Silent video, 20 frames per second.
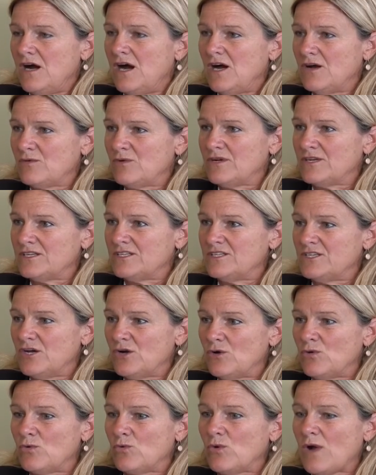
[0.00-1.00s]
I want to
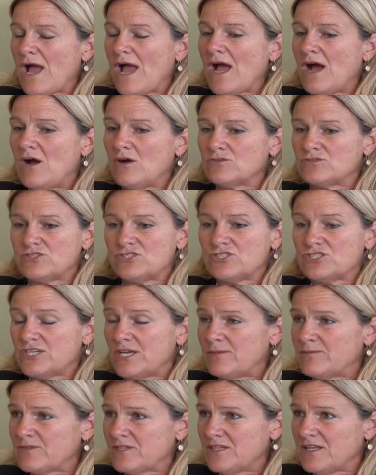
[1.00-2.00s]
know how to
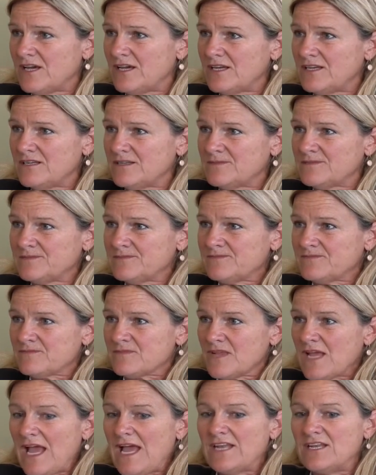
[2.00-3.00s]
shape the light.
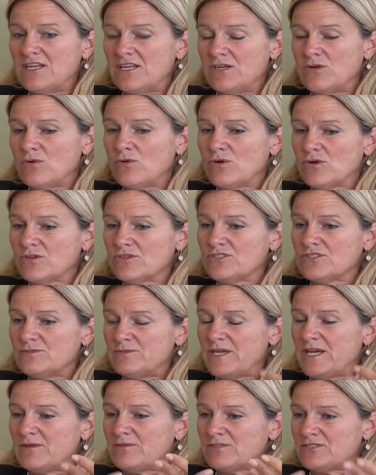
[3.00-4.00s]
And in order to
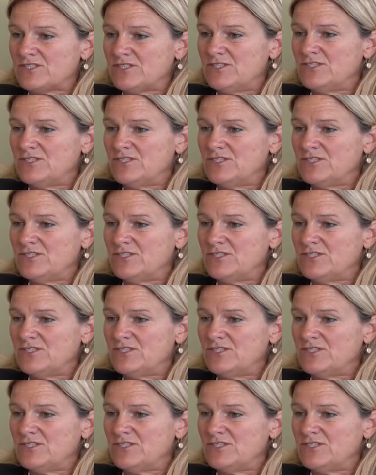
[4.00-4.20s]
be able to